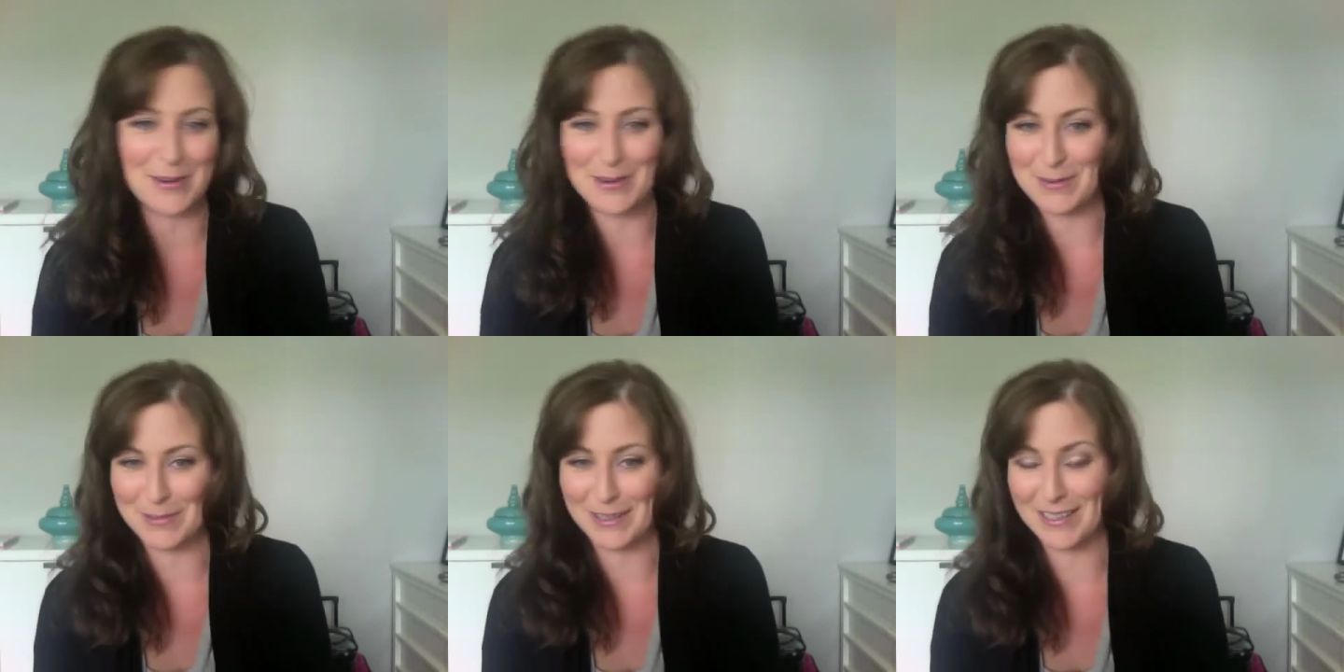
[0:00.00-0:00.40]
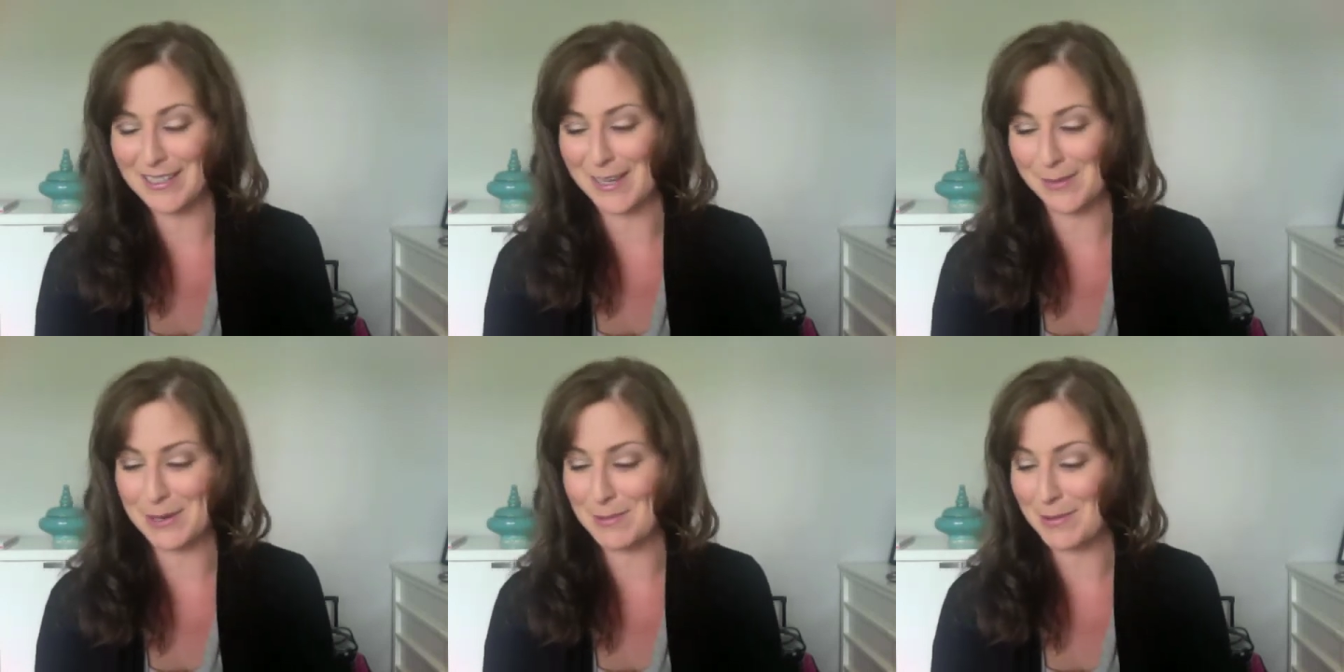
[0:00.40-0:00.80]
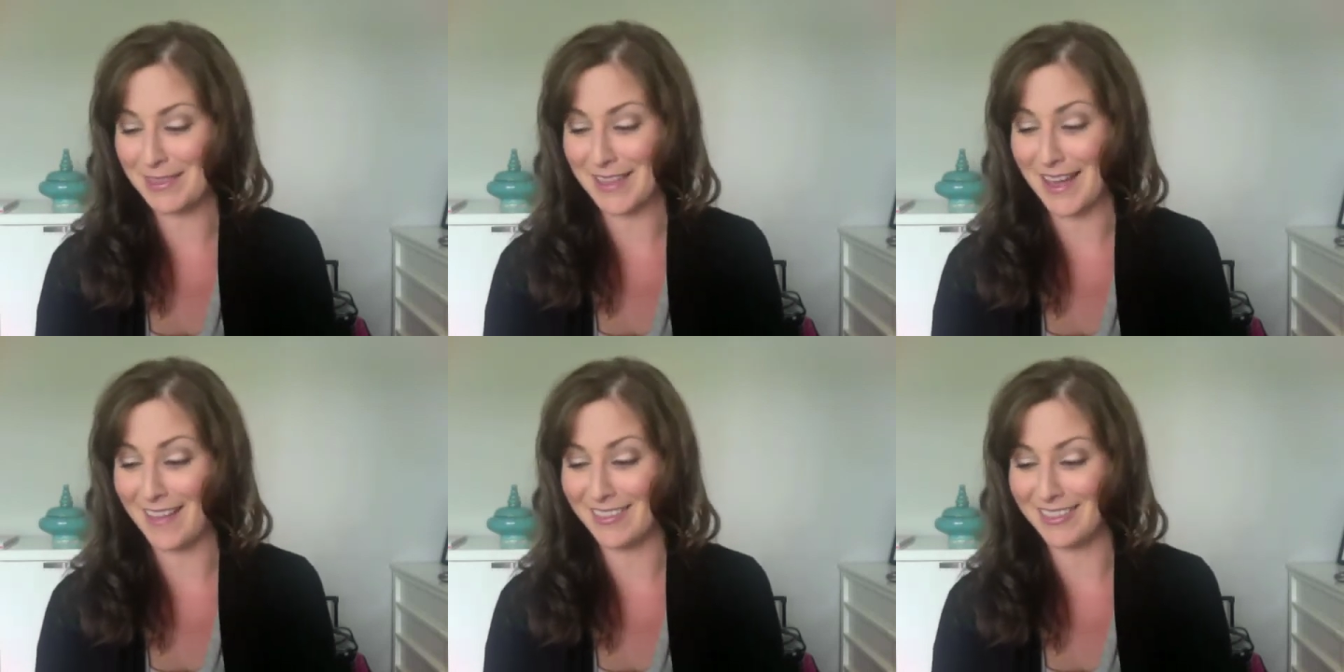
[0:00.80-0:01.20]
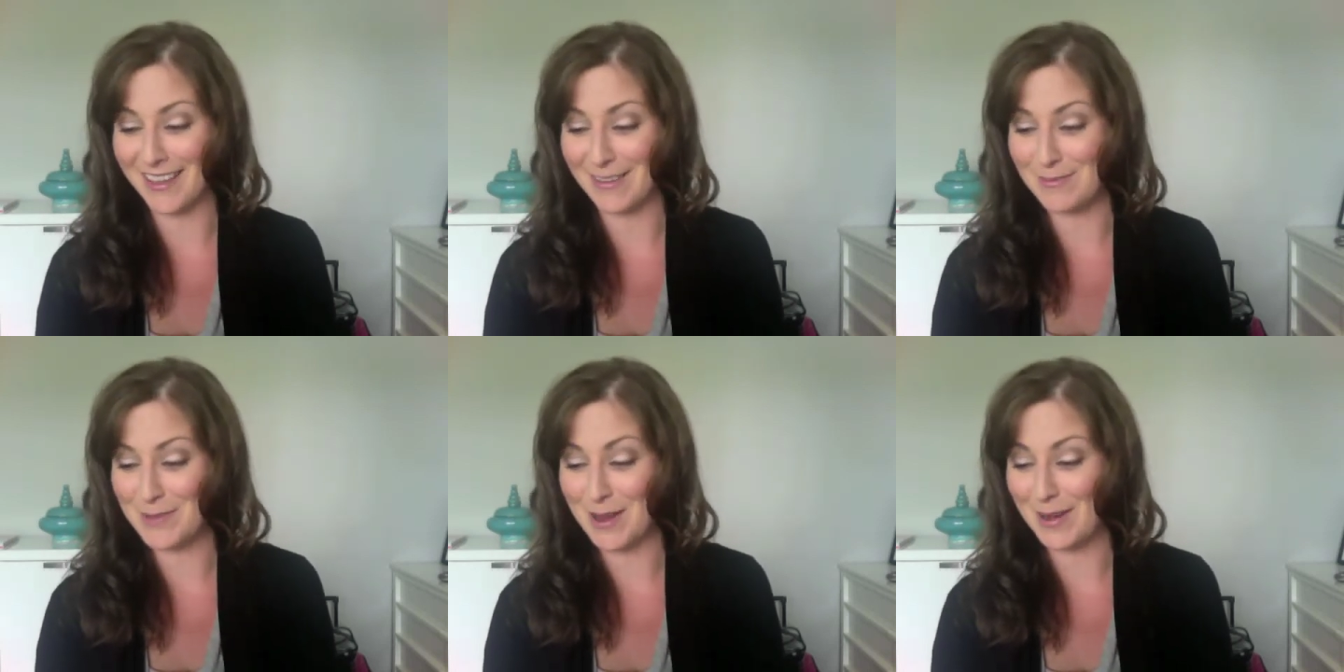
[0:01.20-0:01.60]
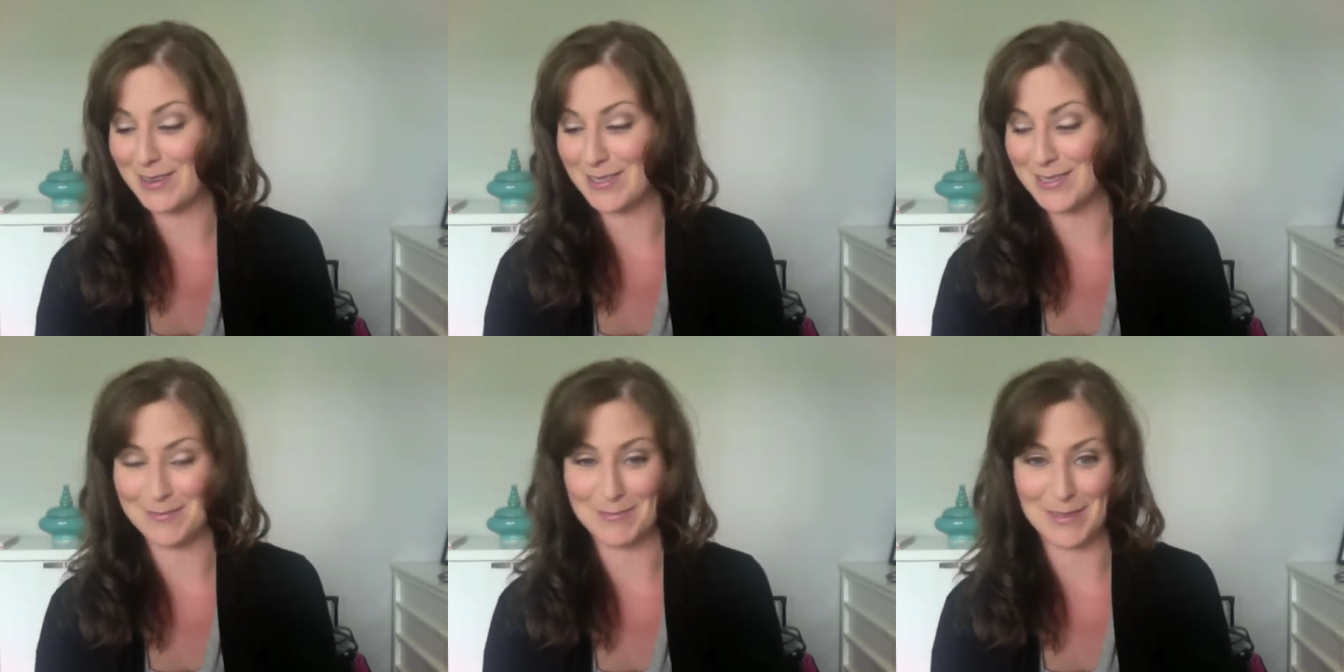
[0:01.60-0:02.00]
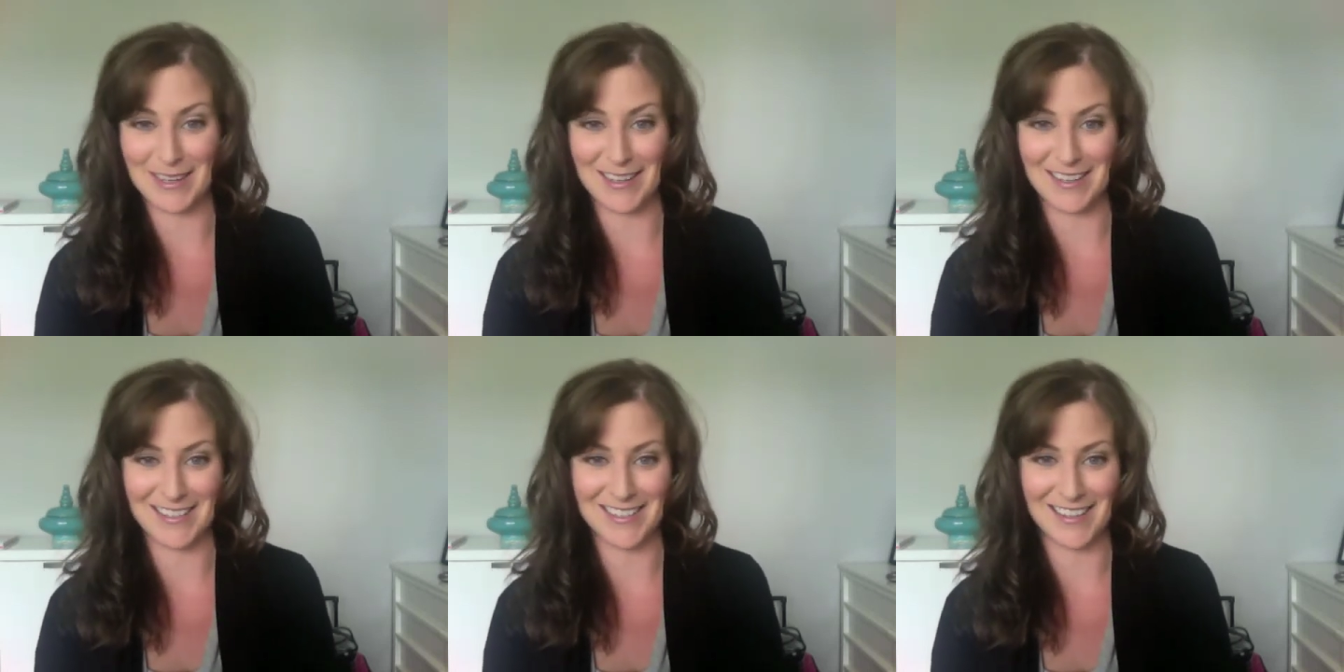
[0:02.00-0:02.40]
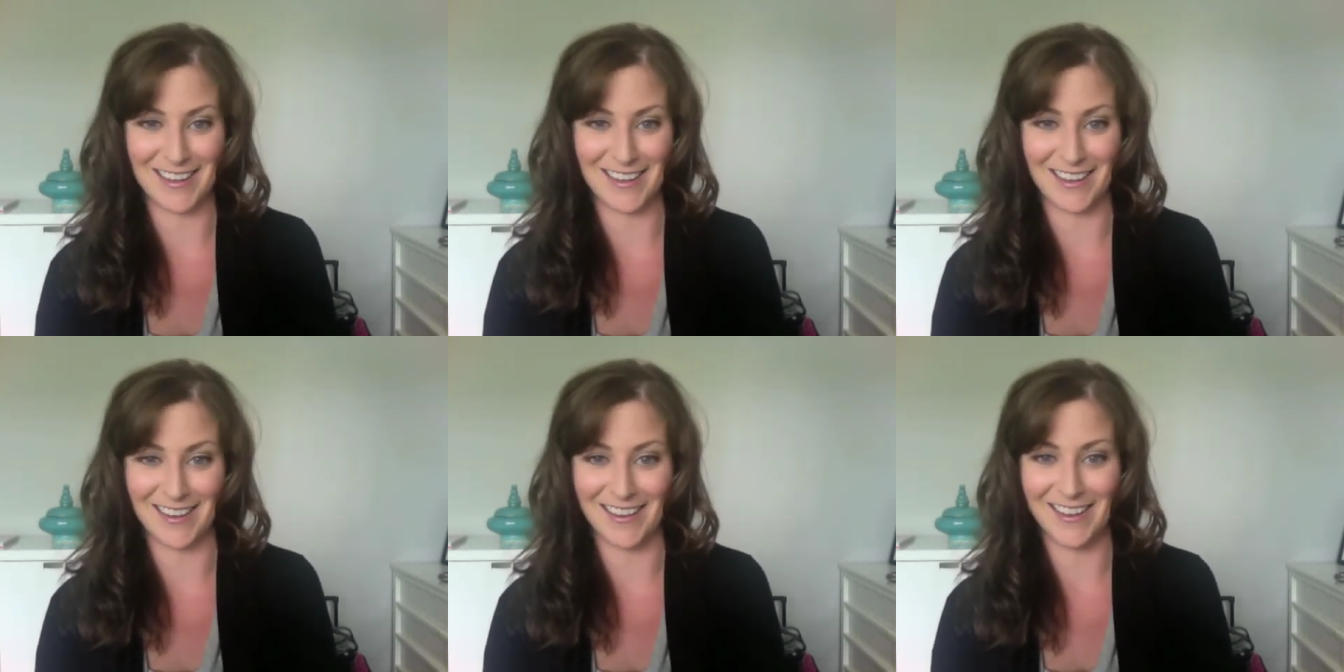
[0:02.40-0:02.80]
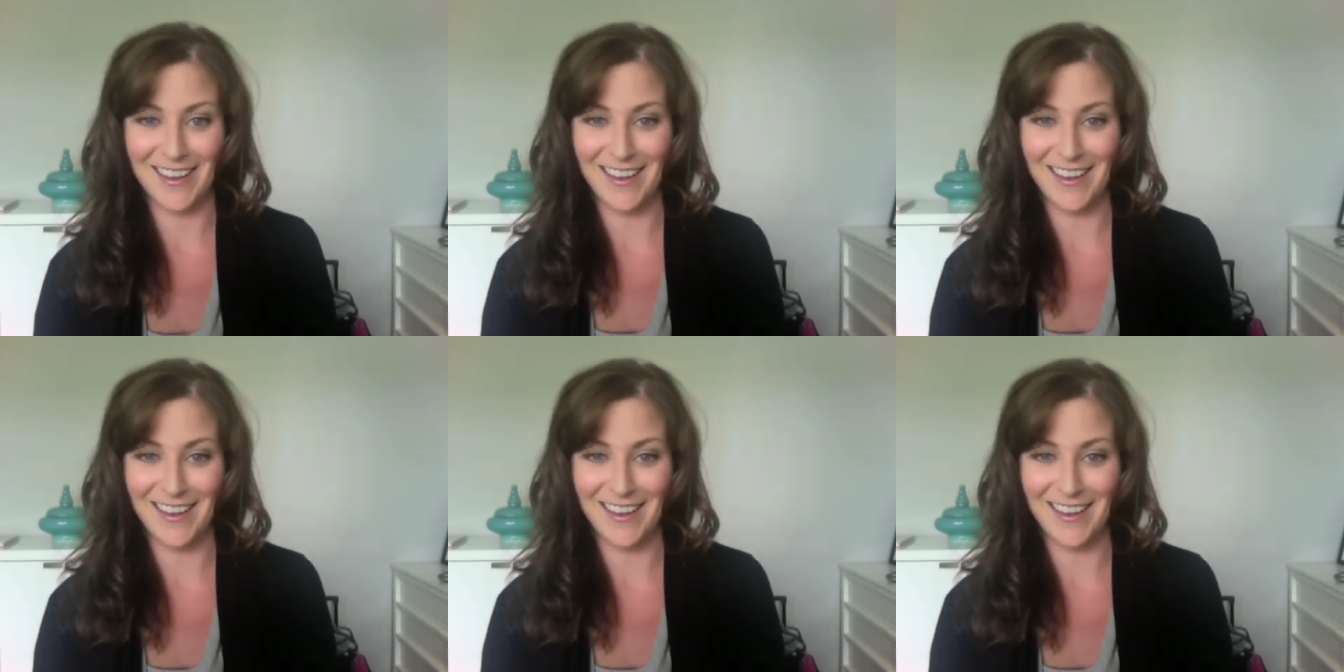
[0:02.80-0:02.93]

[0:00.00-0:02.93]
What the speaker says: you want to tell me about that, that would be awesome because I